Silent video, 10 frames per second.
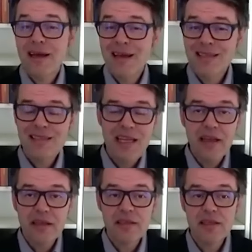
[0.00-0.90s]

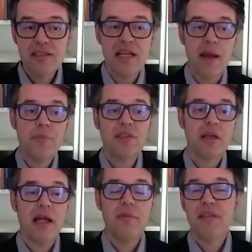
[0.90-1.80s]
Six steps
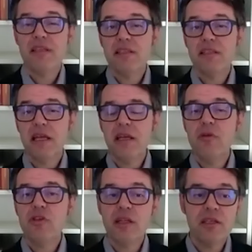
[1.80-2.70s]
can be
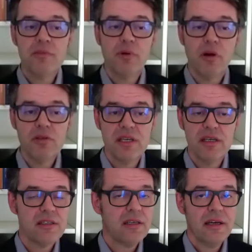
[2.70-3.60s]
distinguished in this
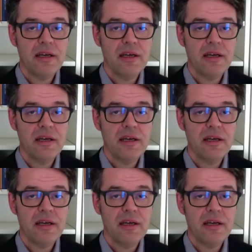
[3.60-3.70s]
process